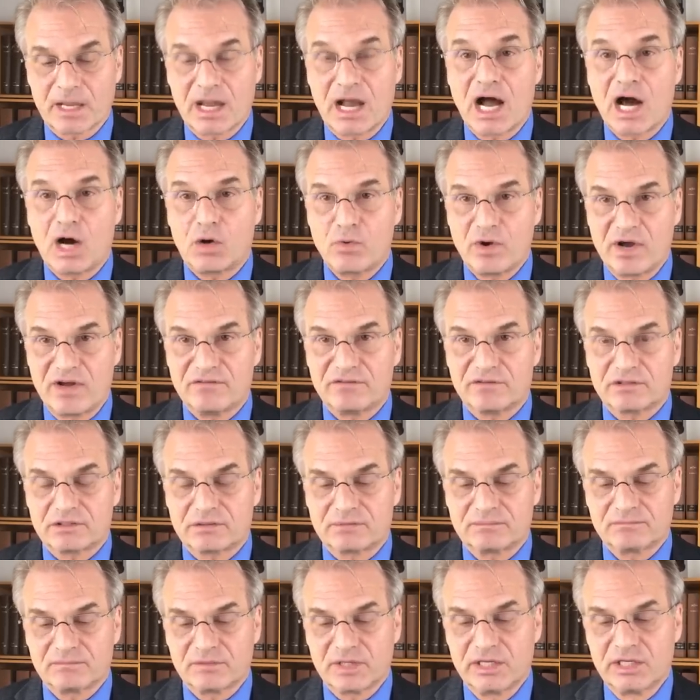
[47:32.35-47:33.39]
However,
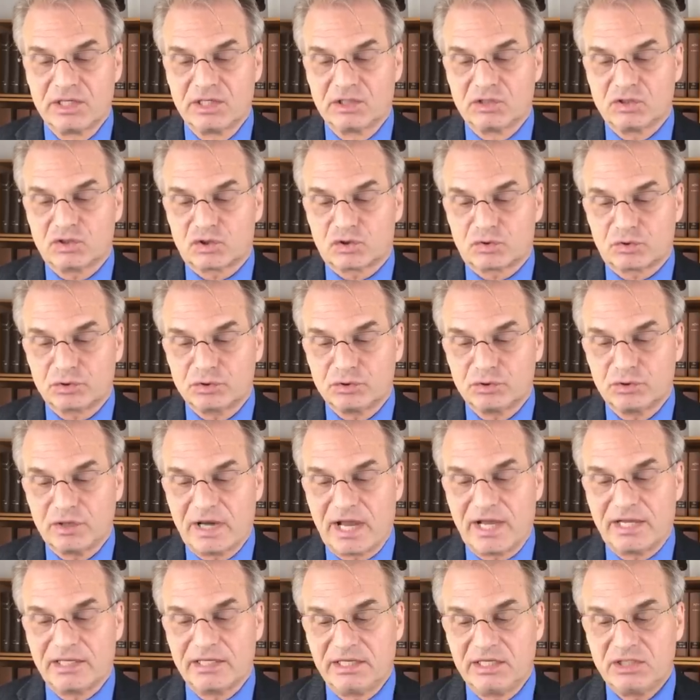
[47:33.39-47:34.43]
through
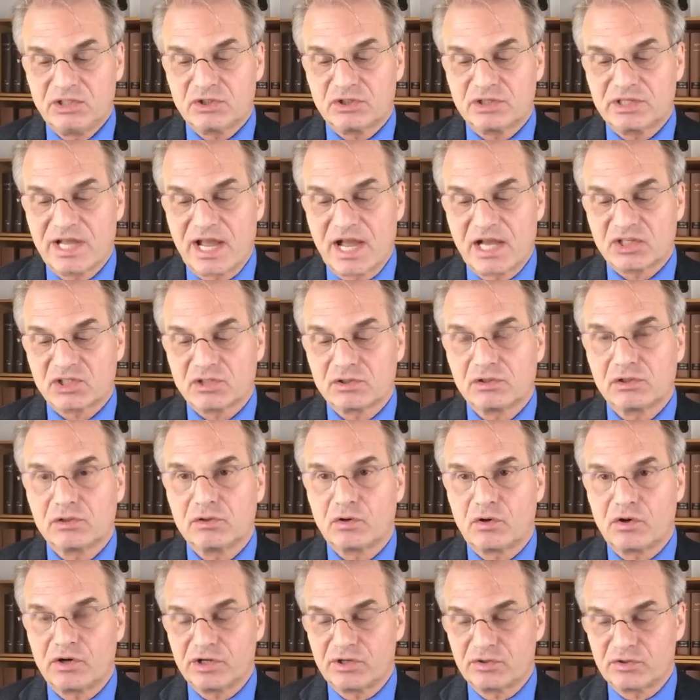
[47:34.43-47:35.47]
an international
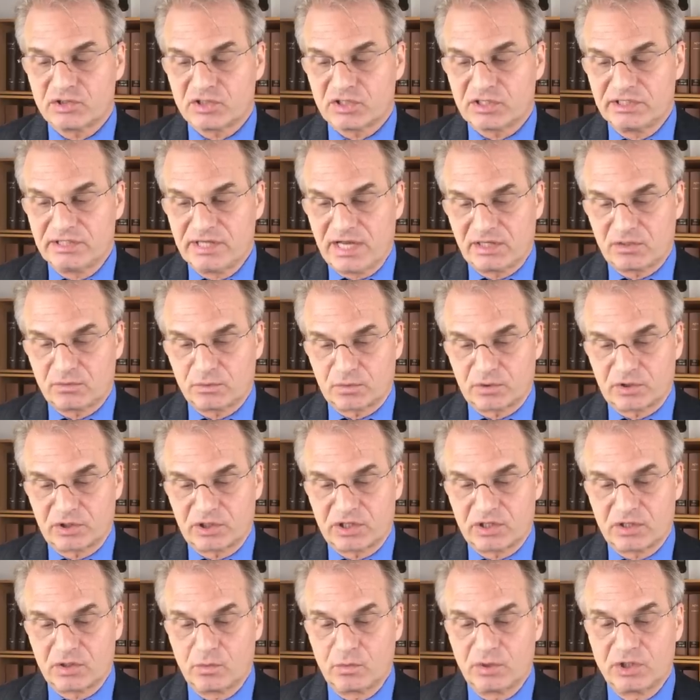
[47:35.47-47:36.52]
lawyers
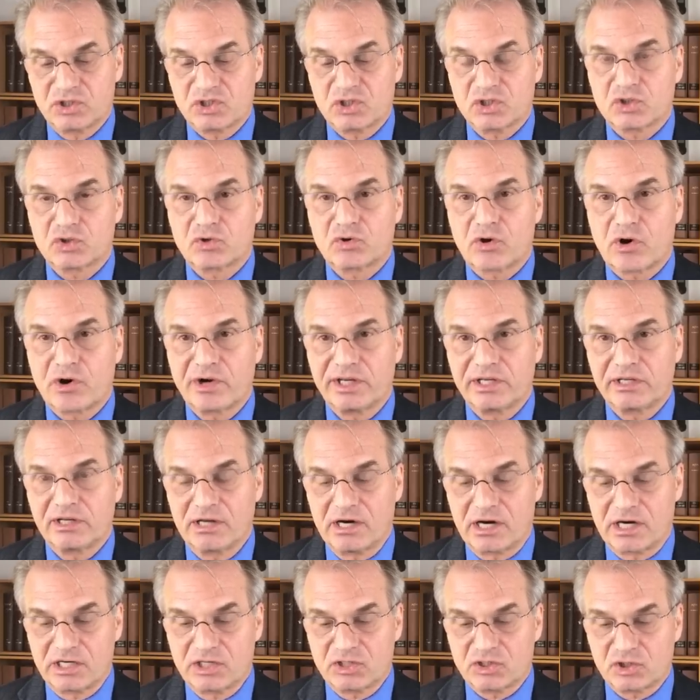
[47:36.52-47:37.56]
network, which is growing
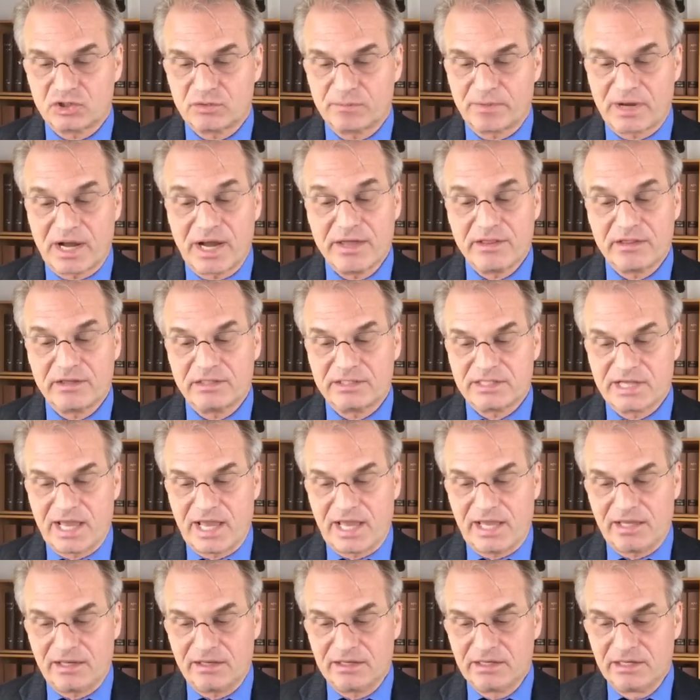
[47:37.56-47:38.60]
larger by the
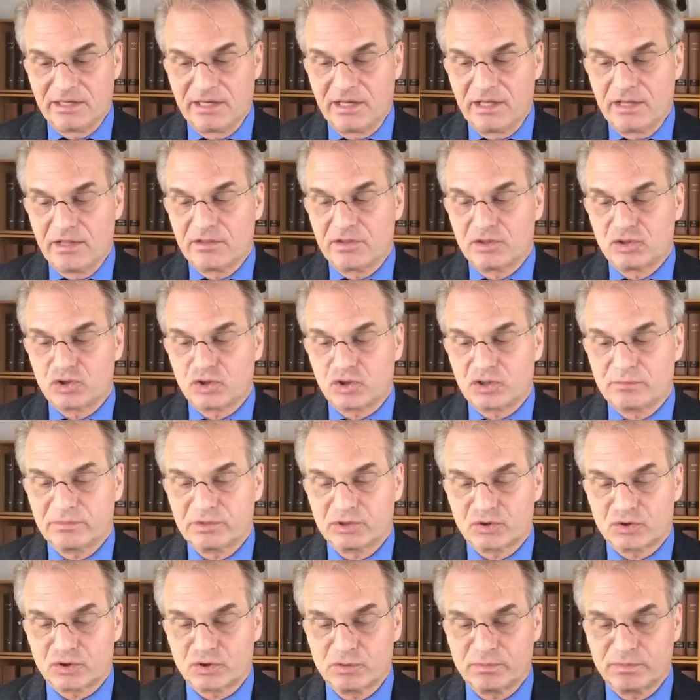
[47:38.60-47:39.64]
day, the
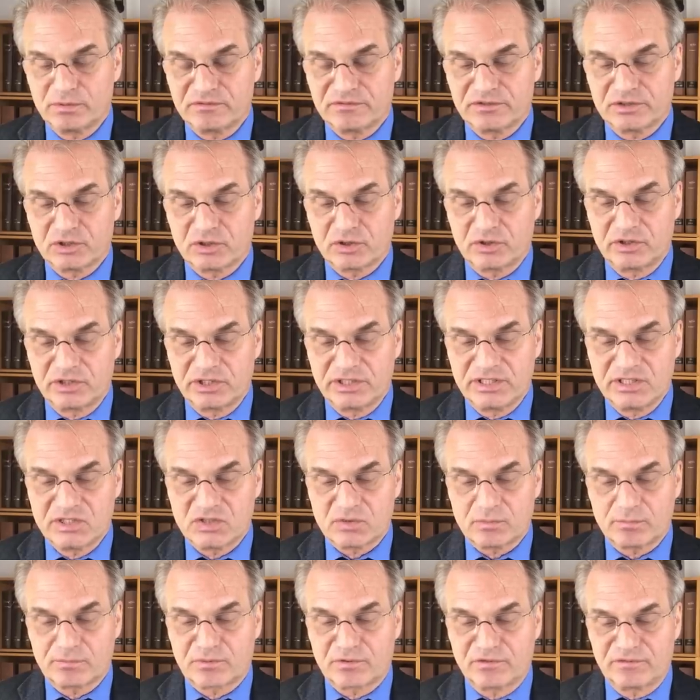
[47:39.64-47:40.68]
German group of
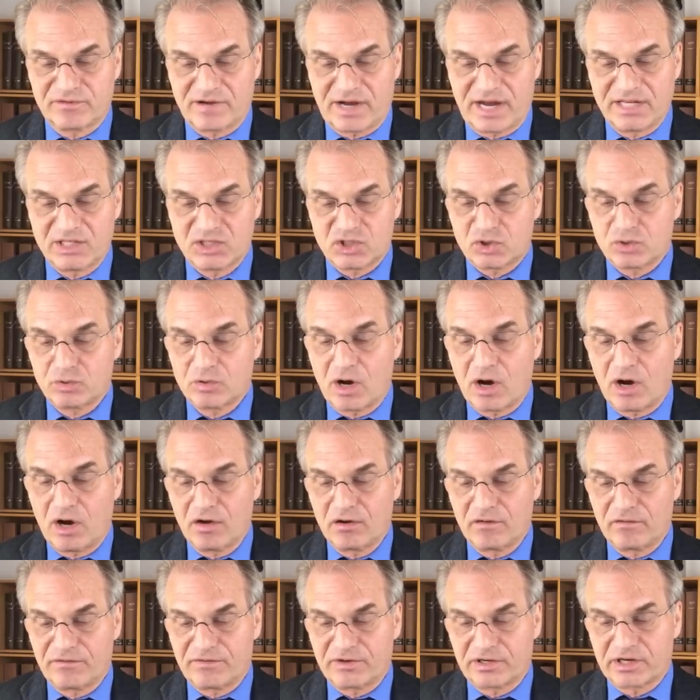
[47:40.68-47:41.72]
attorneys provides to
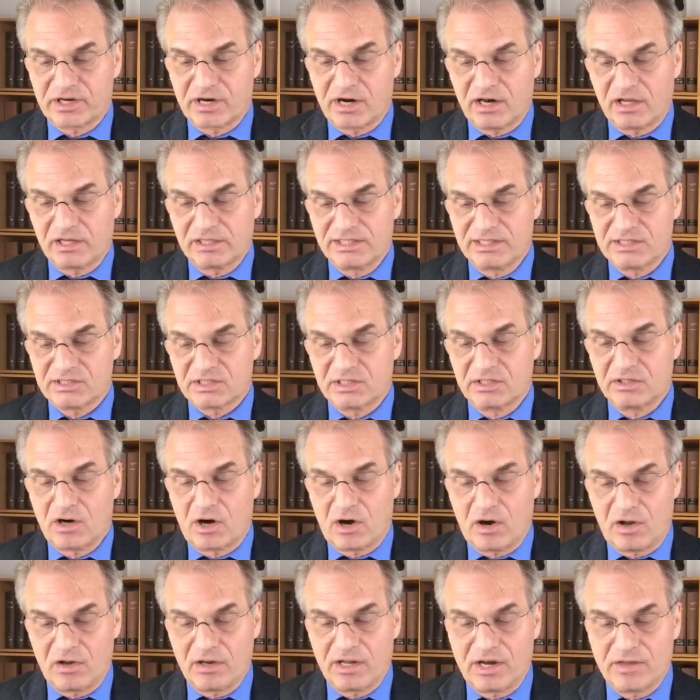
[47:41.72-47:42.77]
all of their colleagues in
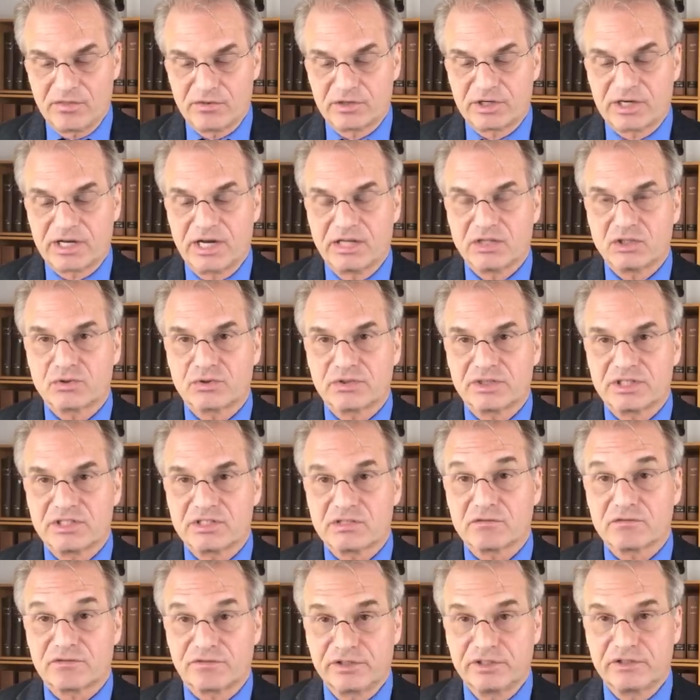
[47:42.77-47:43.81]
all other
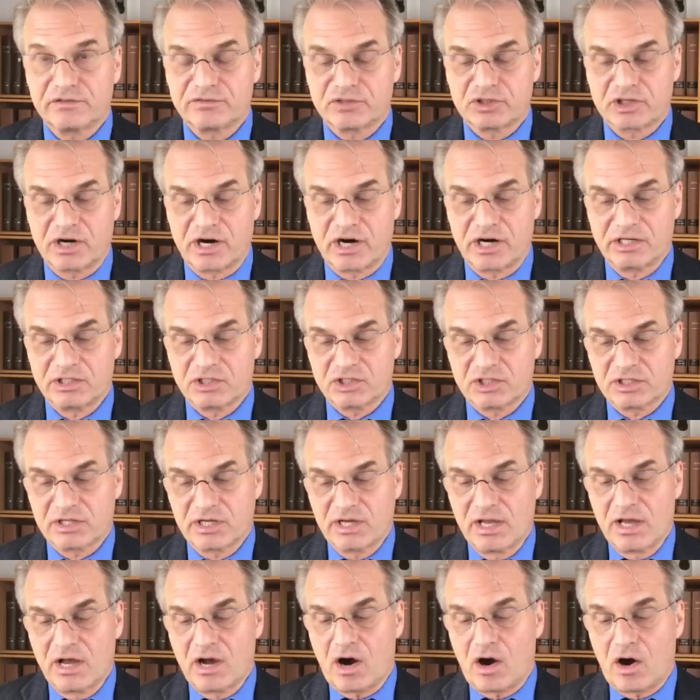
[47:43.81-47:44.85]
countries, free of charge,
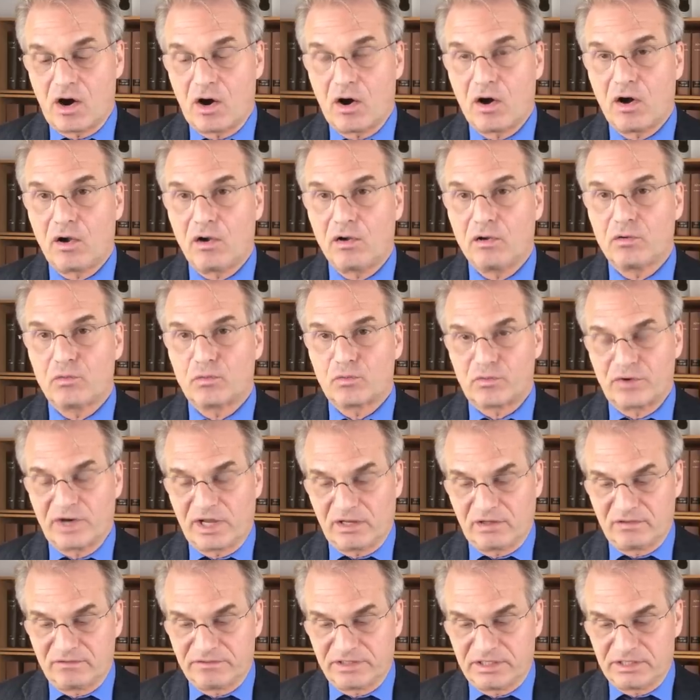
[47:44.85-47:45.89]
all
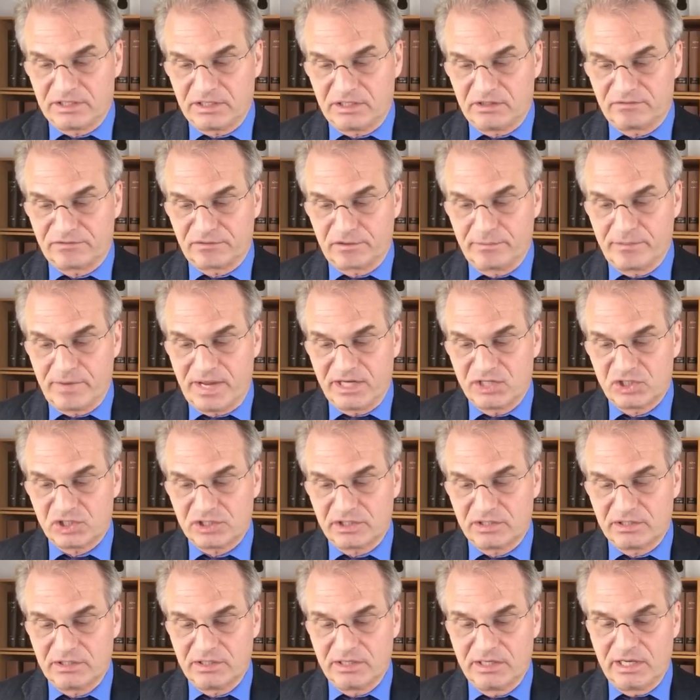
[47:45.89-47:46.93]
relevant
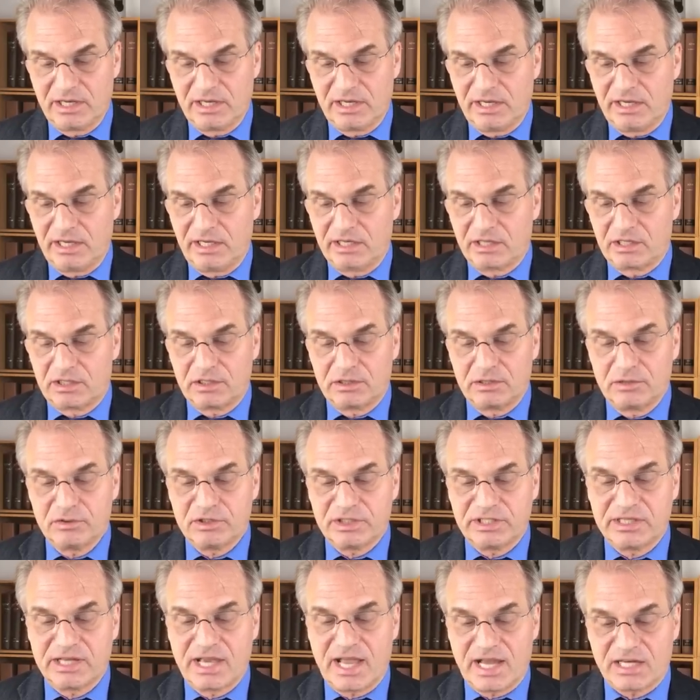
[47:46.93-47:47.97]
information,
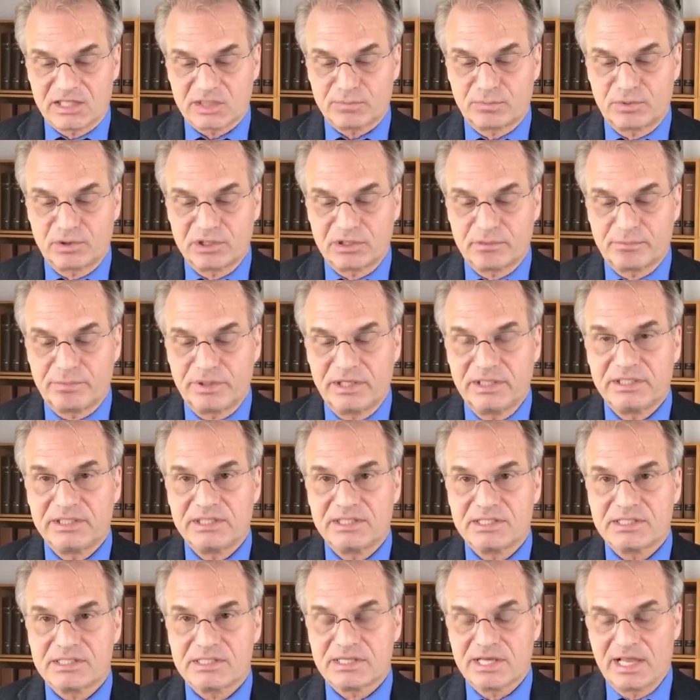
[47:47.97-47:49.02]
including expert
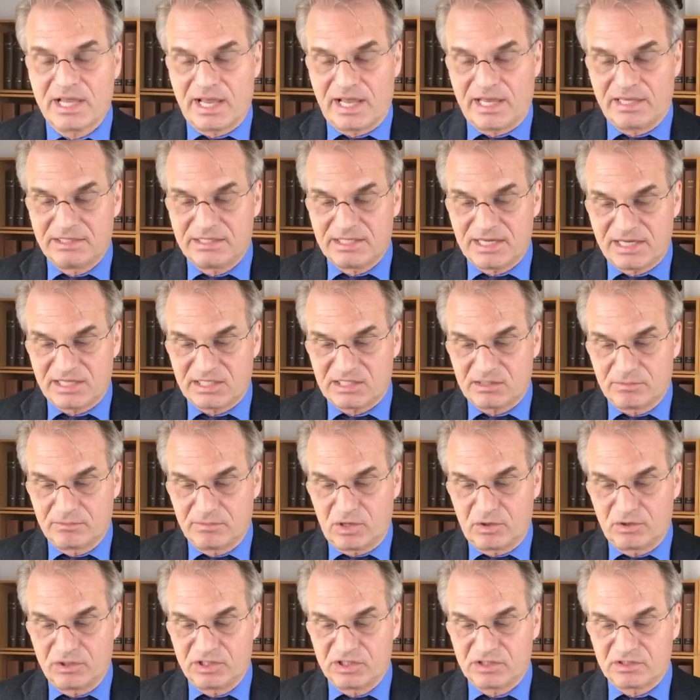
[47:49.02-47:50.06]
opinions and
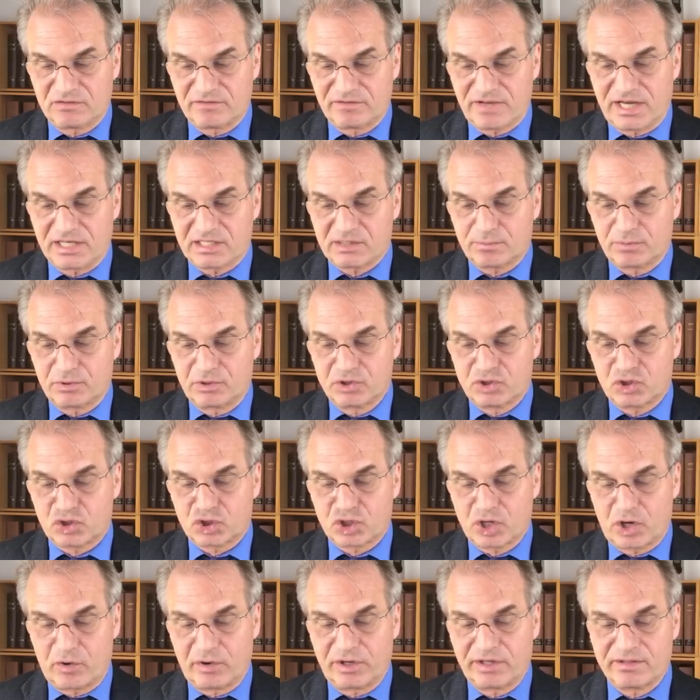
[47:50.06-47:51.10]
testimonies of experts
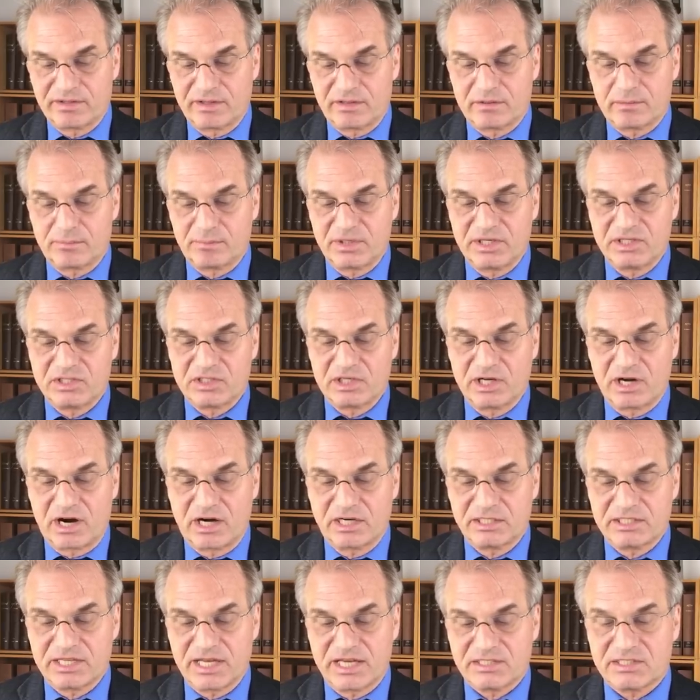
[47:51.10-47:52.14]
showing that the
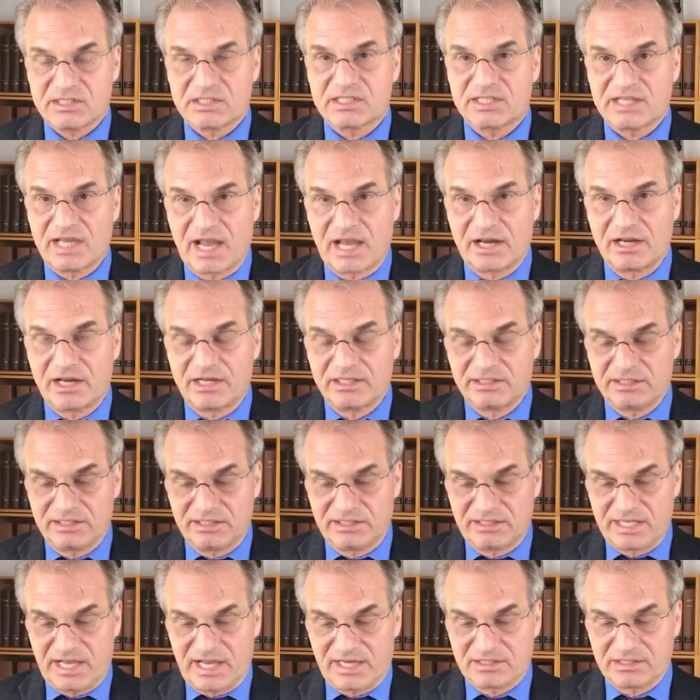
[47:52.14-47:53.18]
PCR tests cannot
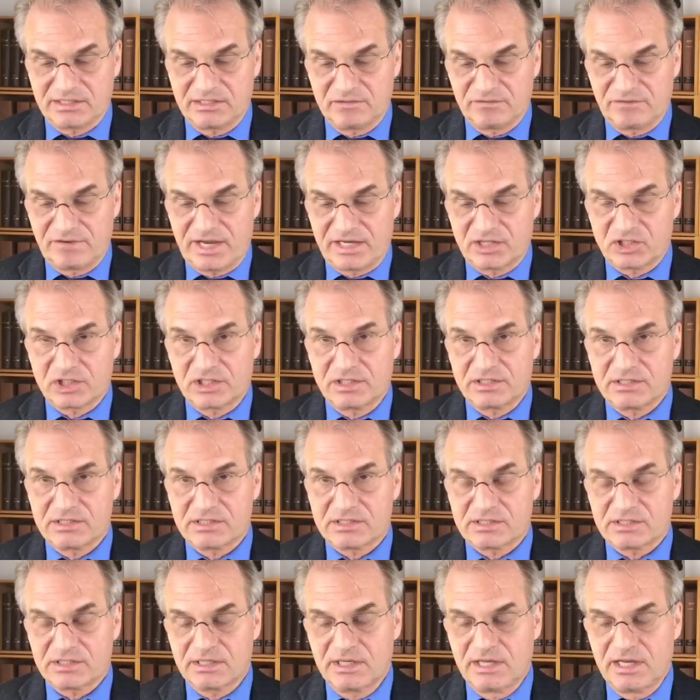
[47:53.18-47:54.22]
detect
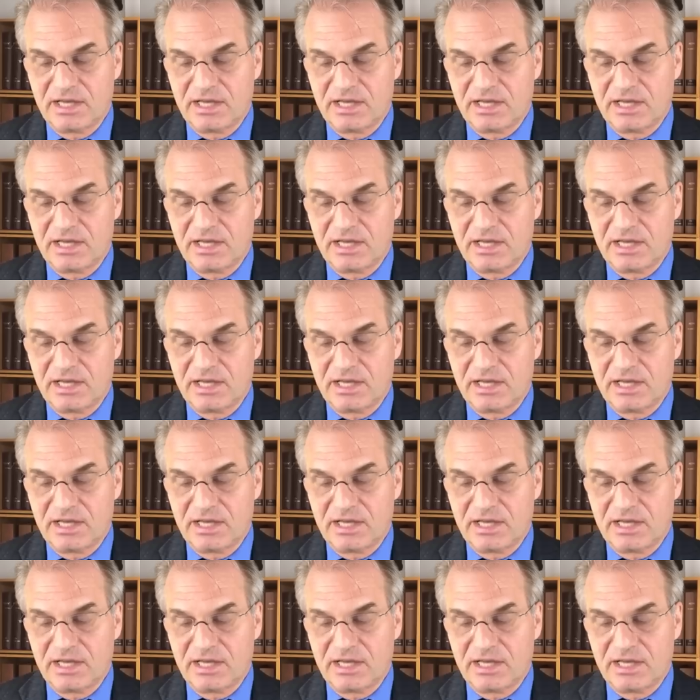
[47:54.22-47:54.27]
infections.